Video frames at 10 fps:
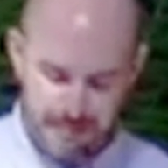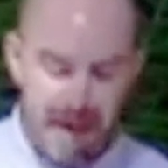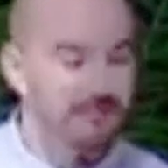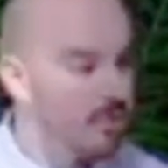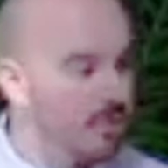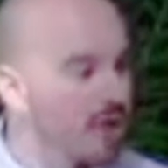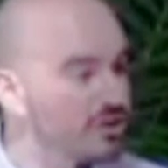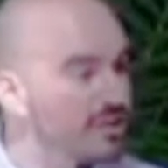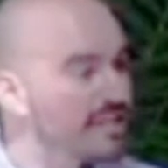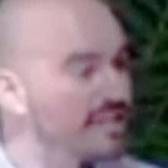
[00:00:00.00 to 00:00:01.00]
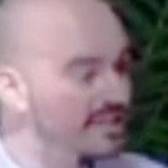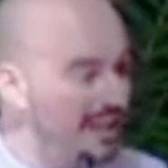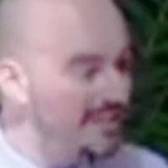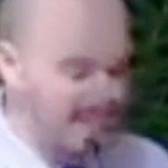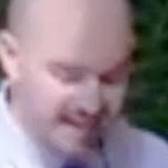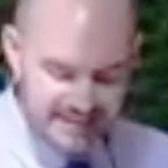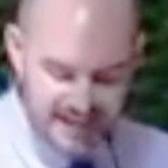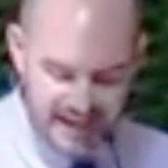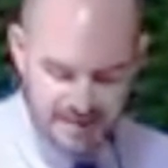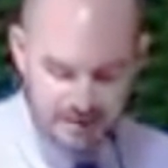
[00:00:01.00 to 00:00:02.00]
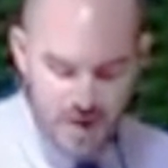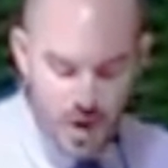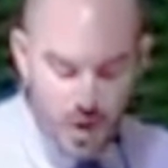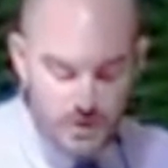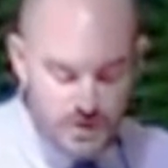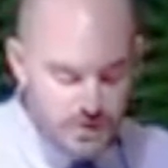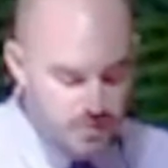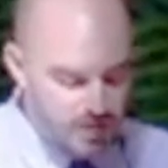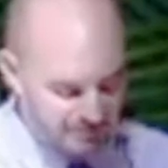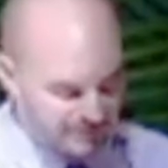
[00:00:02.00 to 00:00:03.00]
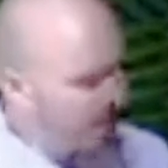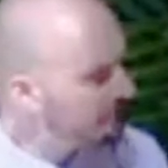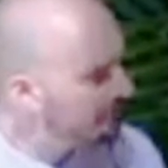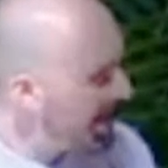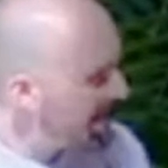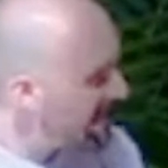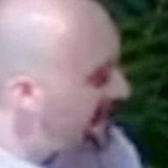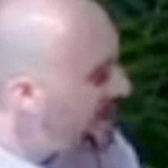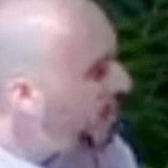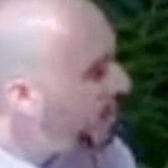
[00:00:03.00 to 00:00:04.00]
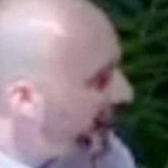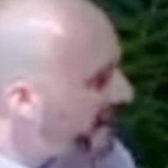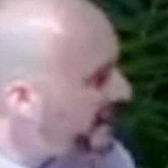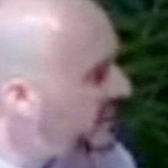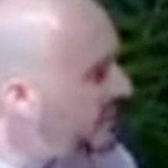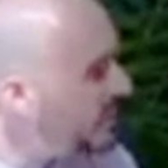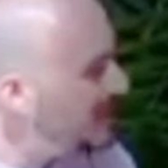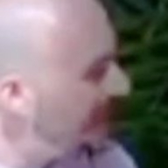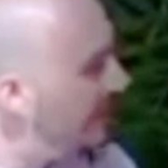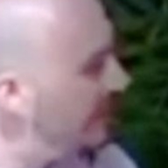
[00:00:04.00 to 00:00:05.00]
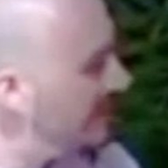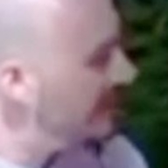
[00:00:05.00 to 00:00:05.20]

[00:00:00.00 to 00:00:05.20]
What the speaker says: After all, Jesus does say to him, "O you of little faith, why did you doubt?"